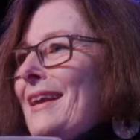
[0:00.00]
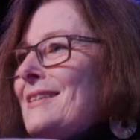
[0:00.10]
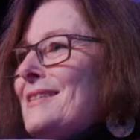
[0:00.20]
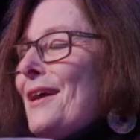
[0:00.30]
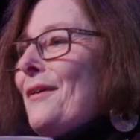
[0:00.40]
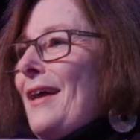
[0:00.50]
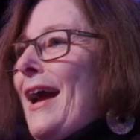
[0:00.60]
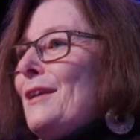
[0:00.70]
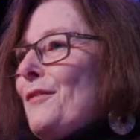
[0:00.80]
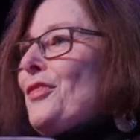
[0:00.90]
is there
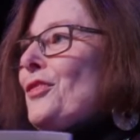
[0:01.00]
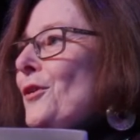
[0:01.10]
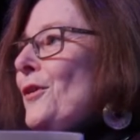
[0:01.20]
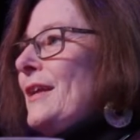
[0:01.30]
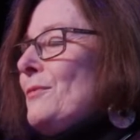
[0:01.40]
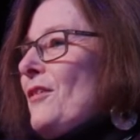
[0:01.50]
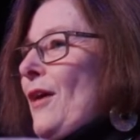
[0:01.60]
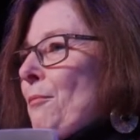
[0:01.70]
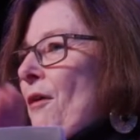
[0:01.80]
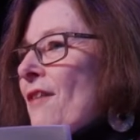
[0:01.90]
kind of a third? We've
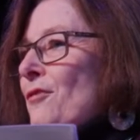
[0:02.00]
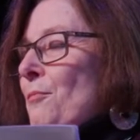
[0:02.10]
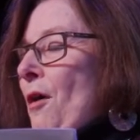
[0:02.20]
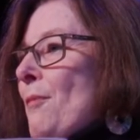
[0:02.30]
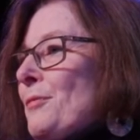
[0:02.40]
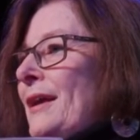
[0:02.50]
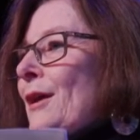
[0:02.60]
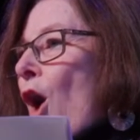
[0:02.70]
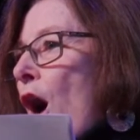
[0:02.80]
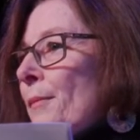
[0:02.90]
got private property,
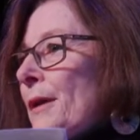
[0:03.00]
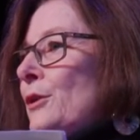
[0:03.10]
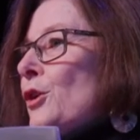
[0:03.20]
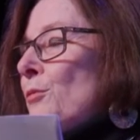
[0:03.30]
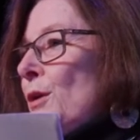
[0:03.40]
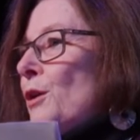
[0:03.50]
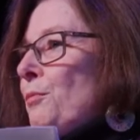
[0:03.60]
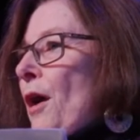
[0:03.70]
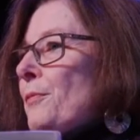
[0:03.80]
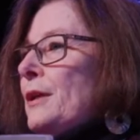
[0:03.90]
common, communal
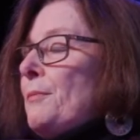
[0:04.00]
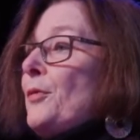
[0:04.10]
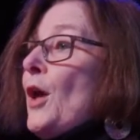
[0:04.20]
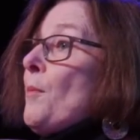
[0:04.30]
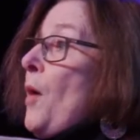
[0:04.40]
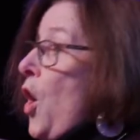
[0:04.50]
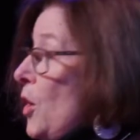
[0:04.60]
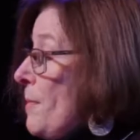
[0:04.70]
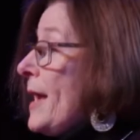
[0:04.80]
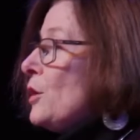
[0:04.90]
property, but there
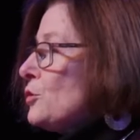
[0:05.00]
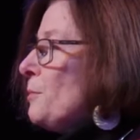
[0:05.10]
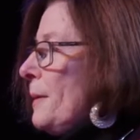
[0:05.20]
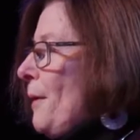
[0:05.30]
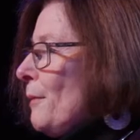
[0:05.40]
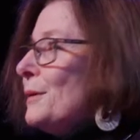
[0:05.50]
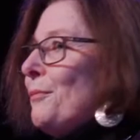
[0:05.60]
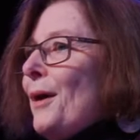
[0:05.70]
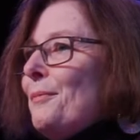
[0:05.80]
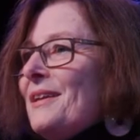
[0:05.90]
may also be public
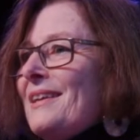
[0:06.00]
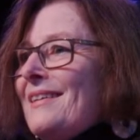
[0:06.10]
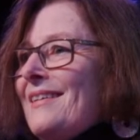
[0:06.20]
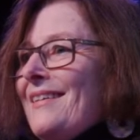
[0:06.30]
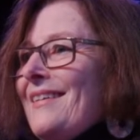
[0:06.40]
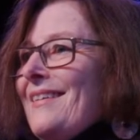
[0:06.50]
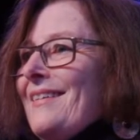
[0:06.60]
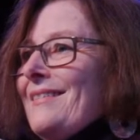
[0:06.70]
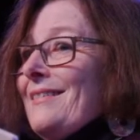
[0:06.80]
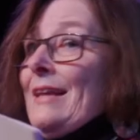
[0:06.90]
property.
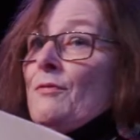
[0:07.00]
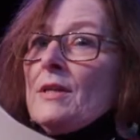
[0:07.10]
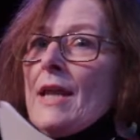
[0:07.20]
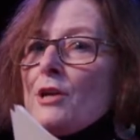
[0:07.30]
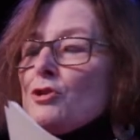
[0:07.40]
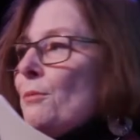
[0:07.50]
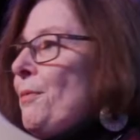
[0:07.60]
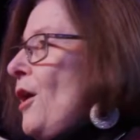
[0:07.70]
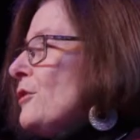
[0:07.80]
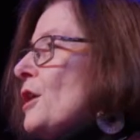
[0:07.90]
Even national
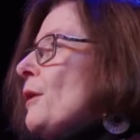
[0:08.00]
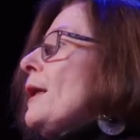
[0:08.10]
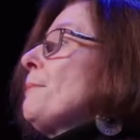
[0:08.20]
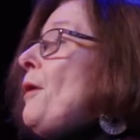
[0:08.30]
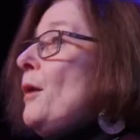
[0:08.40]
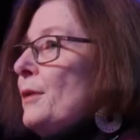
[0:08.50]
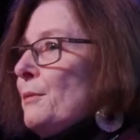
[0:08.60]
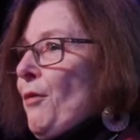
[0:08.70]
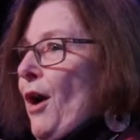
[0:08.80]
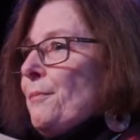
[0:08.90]
parks are like
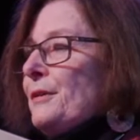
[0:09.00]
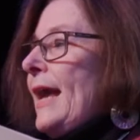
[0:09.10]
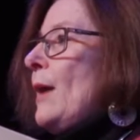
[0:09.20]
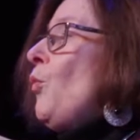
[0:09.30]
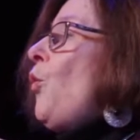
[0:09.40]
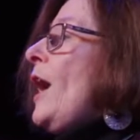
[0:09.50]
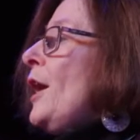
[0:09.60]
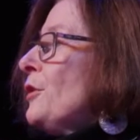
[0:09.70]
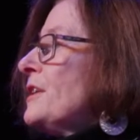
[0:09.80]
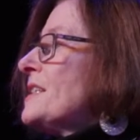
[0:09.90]
public property. And
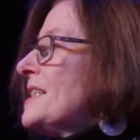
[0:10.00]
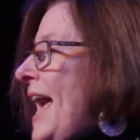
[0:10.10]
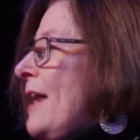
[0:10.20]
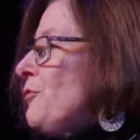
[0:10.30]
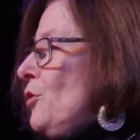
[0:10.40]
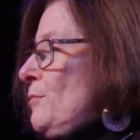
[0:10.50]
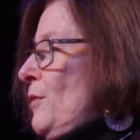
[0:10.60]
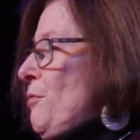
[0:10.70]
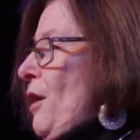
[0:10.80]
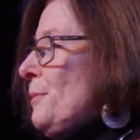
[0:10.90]
where does that form
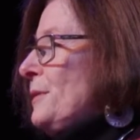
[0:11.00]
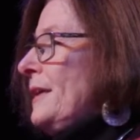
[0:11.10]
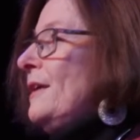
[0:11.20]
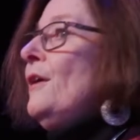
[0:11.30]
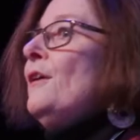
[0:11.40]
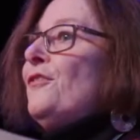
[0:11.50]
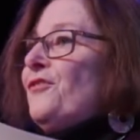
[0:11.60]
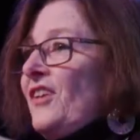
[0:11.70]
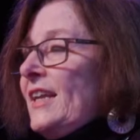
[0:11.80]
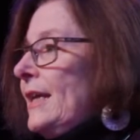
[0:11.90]
of property
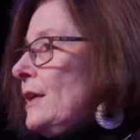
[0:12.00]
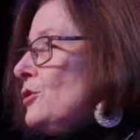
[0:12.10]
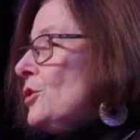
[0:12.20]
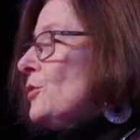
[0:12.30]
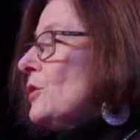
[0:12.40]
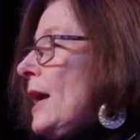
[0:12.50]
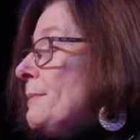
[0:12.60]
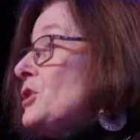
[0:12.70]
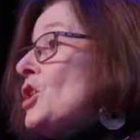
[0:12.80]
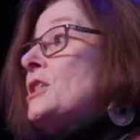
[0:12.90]
fit into
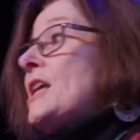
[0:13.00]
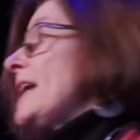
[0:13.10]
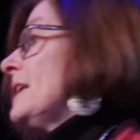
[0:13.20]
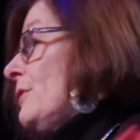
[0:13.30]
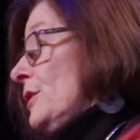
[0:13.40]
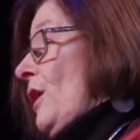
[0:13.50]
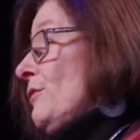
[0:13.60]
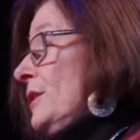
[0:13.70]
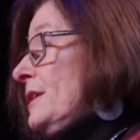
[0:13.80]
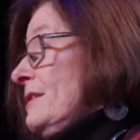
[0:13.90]
climate change and even
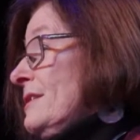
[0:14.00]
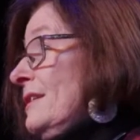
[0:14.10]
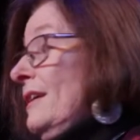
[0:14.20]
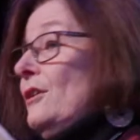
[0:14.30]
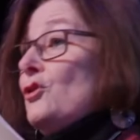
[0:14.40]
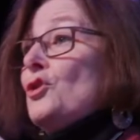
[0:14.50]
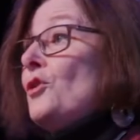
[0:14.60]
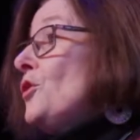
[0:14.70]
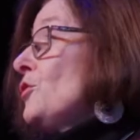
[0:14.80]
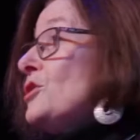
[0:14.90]
governance?
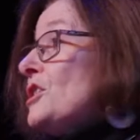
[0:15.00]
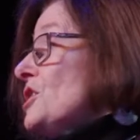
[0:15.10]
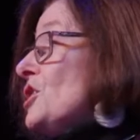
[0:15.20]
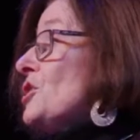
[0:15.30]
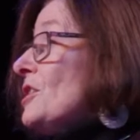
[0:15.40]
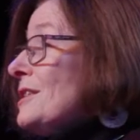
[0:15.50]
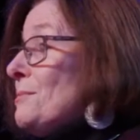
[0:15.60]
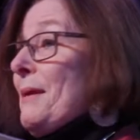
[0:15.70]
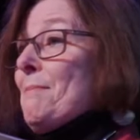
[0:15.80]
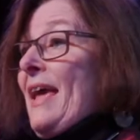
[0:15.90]
Should those decisions
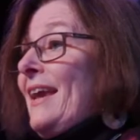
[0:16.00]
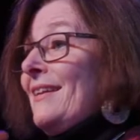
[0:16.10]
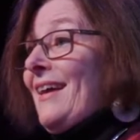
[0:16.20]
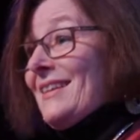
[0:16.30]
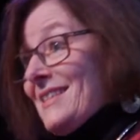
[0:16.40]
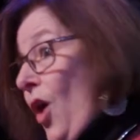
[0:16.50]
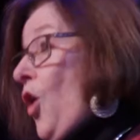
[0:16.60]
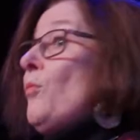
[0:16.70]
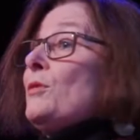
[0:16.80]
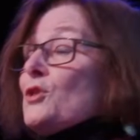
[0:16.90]
be made?
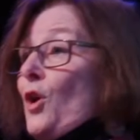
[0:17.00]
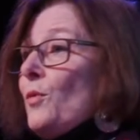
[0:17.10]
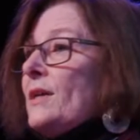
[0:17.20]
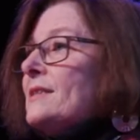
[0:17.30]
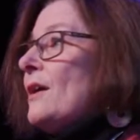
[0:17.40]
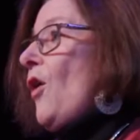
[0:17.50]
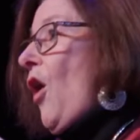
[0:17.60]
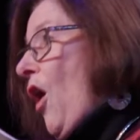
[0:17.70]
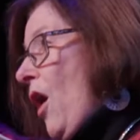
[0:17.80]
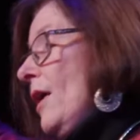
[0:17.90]
Almost always they're,
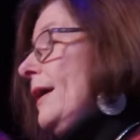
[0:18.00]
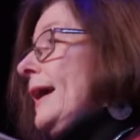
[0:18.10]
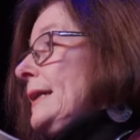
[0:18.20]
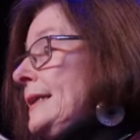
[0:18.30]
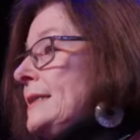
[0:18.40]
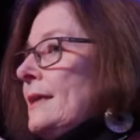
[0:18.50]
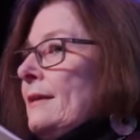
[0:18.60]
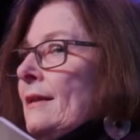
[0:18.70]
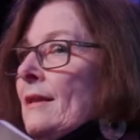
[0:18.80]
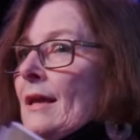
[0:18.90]
at least
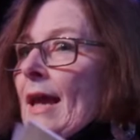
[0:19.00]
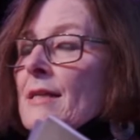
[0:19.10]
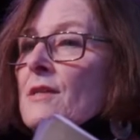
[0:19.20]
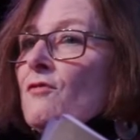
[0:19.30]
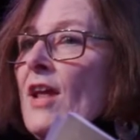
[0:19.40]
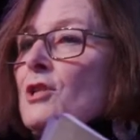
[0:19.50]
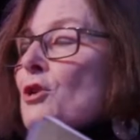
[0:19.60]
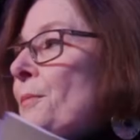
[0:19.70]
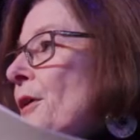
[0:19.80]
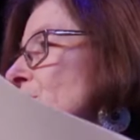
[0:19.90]
in the case of
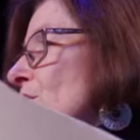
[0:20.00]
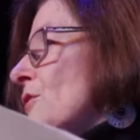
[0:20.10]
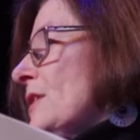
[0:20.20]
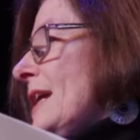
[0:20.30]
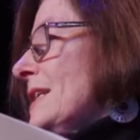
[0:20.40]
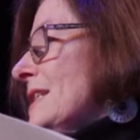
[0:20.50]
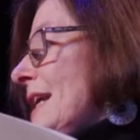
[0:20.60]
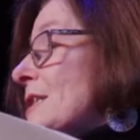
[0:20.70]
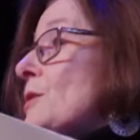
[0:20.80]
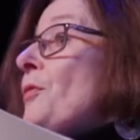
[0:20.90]
national parks in the United
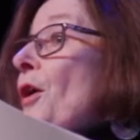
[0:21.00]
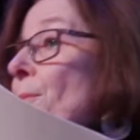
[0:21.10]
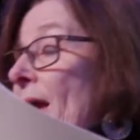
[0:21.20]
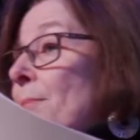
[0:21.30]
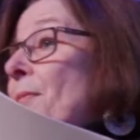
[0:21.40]
States, they're made